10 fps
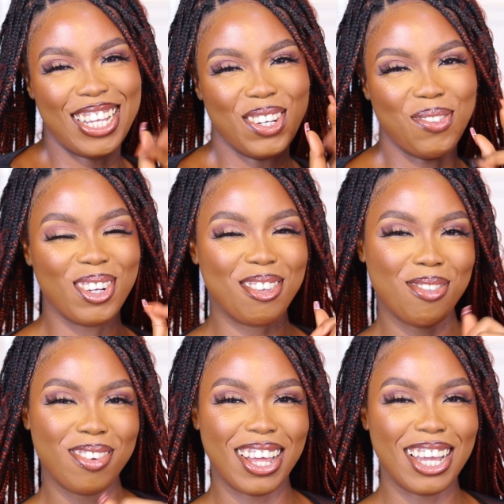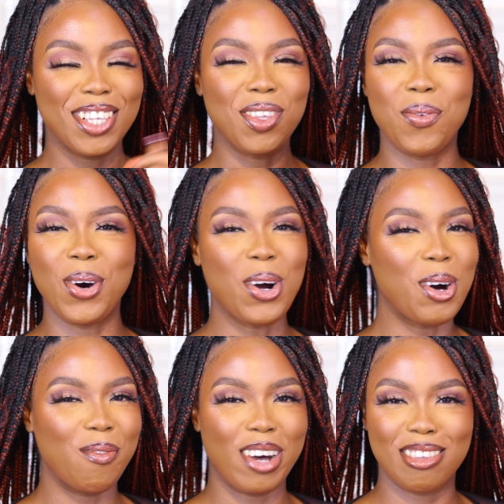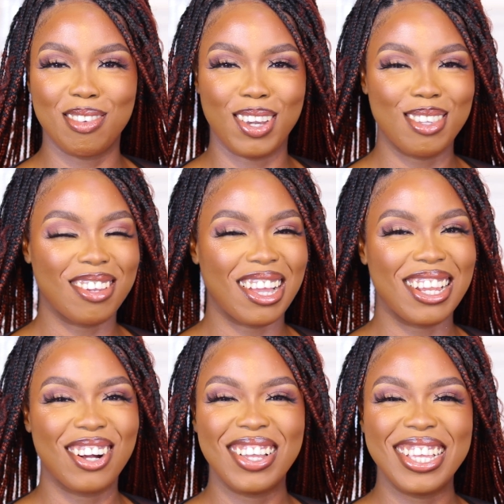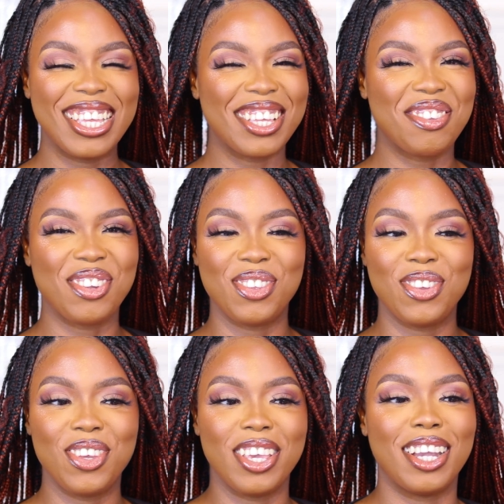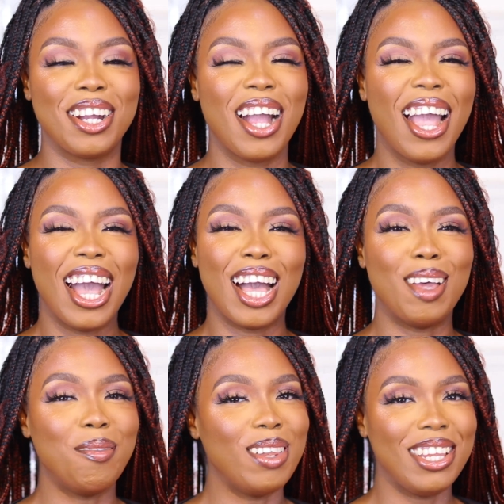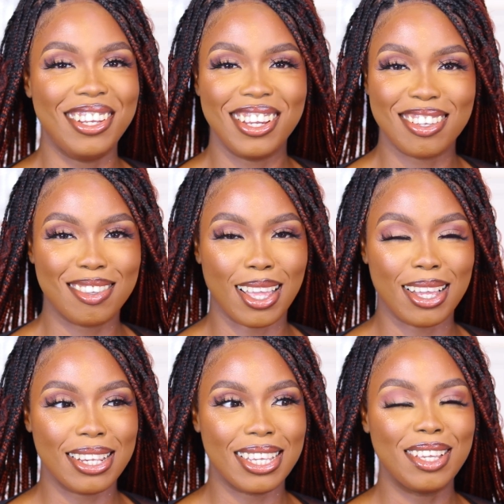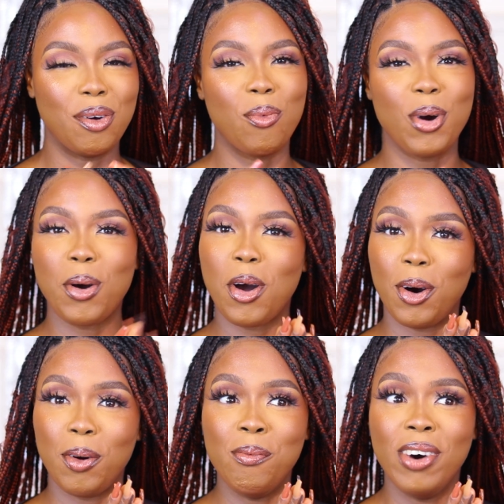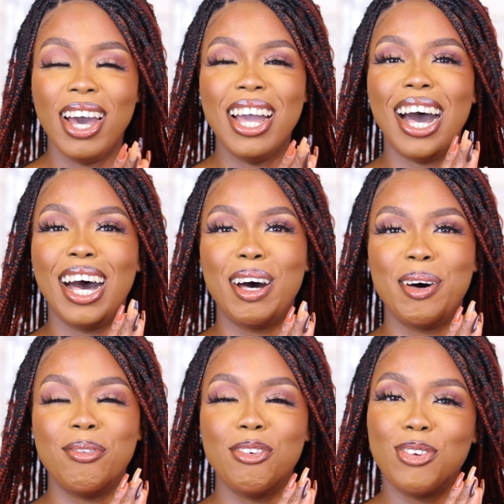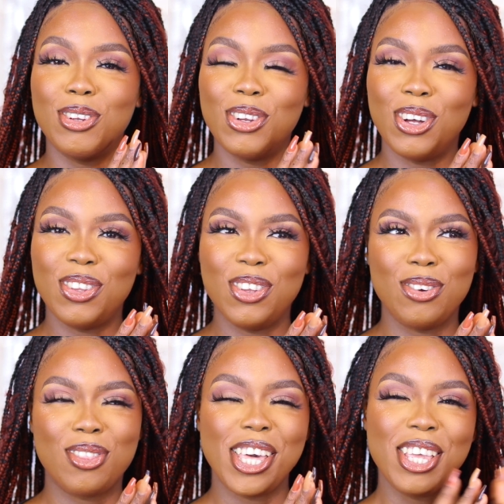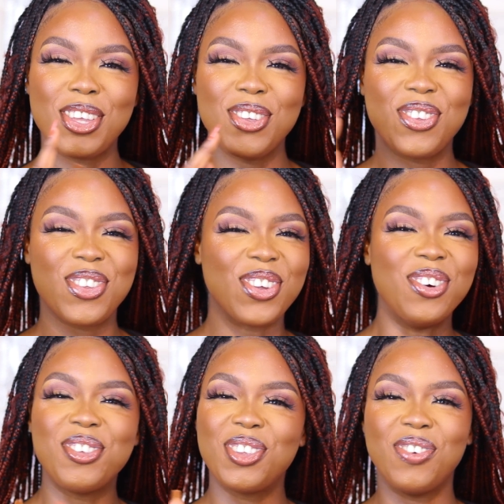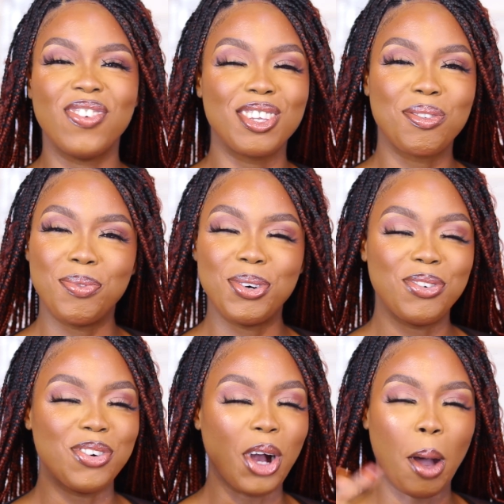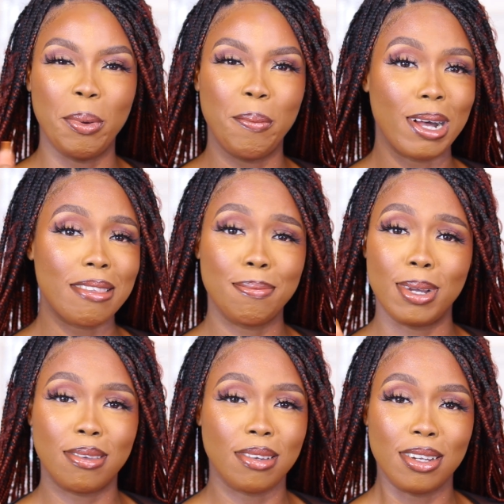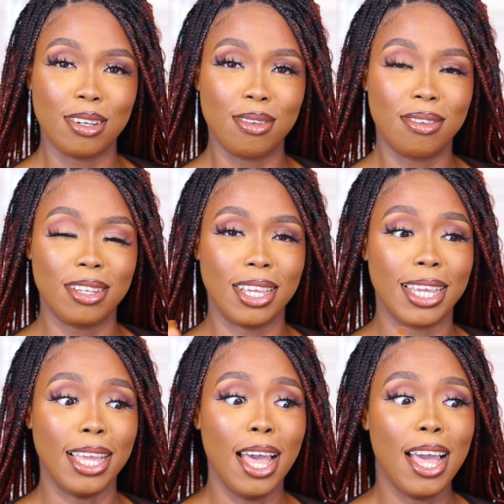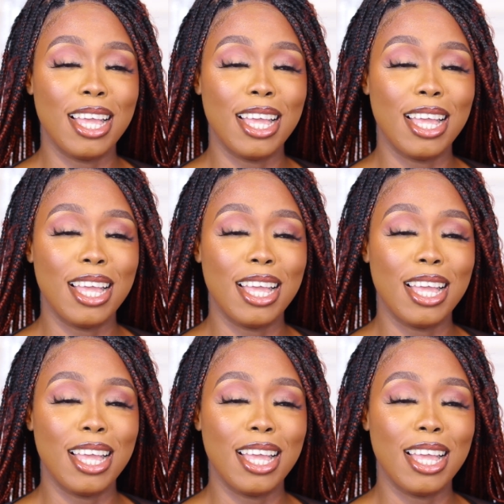Hello butterflies, welcome back to my channel. In case you're new here, I'm LYDIA STANLEY. Welcome. If you're not new, thank you so much, boo, for coming back to my channel today.